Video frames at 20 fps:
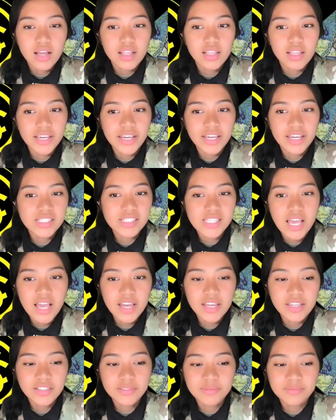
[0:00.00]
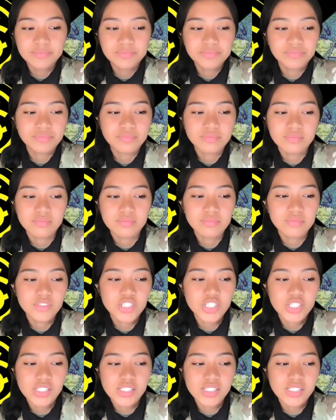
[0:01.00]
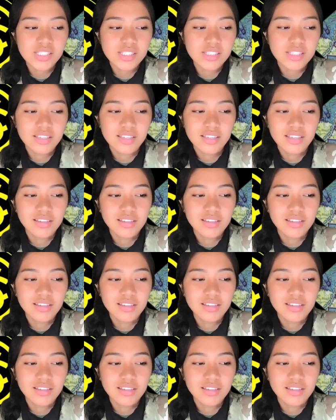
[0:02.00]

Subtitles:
Like I said, just